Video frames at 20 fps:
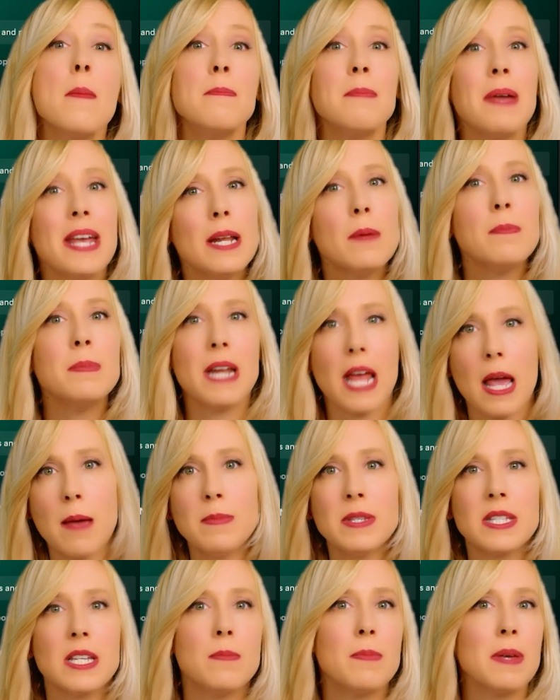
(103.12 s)
Made-up
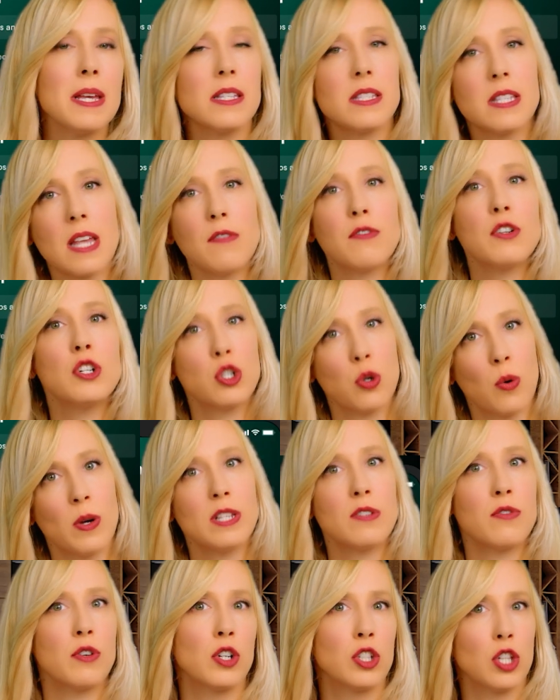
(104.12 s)
names can be a safer
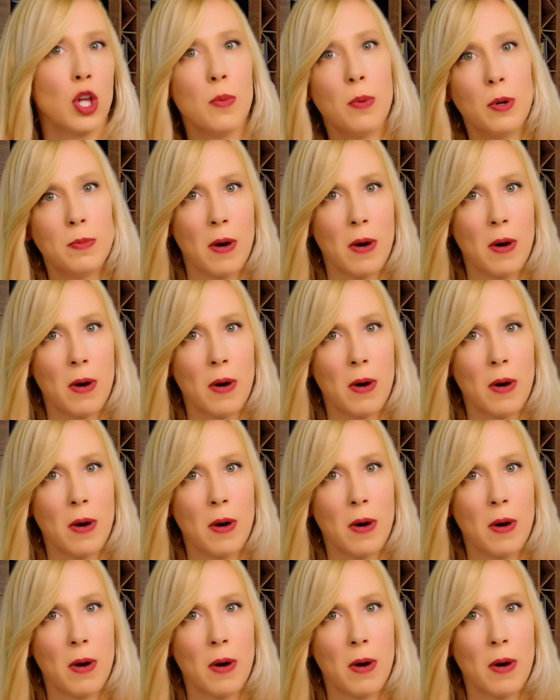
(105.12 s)
choice for global